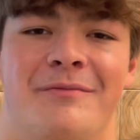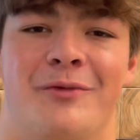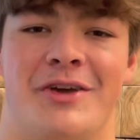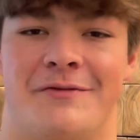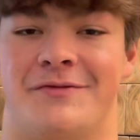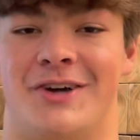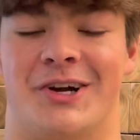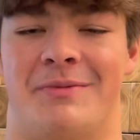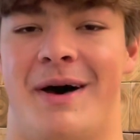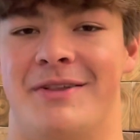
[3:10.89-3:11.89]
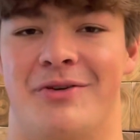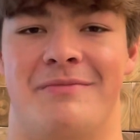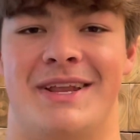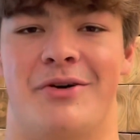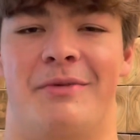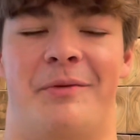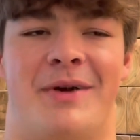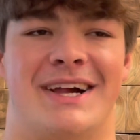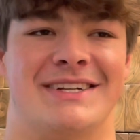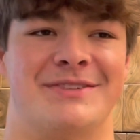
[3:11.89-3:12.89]
we've talked about doing bowl
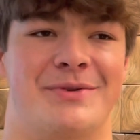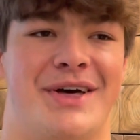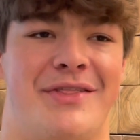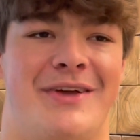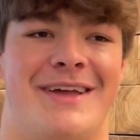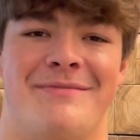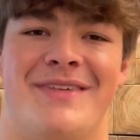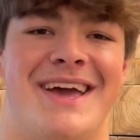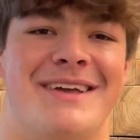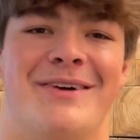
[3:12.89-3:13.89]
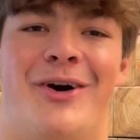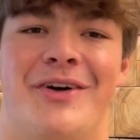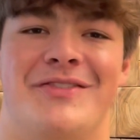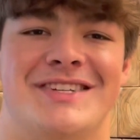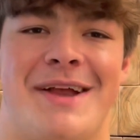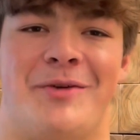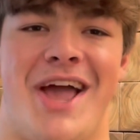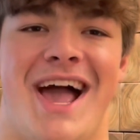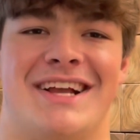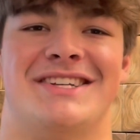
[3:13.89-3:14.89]
practice with, they all have the same
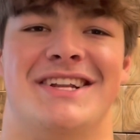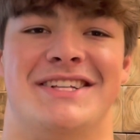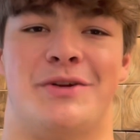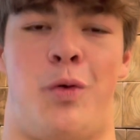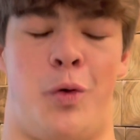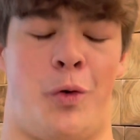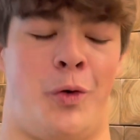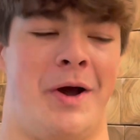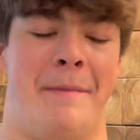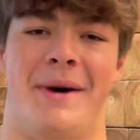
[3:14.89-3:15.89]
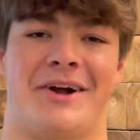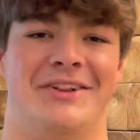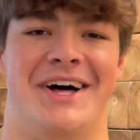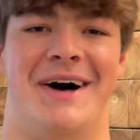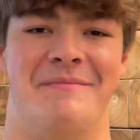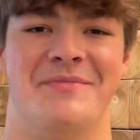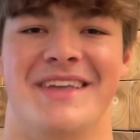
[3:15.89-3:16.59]
reaction. It's buckle up.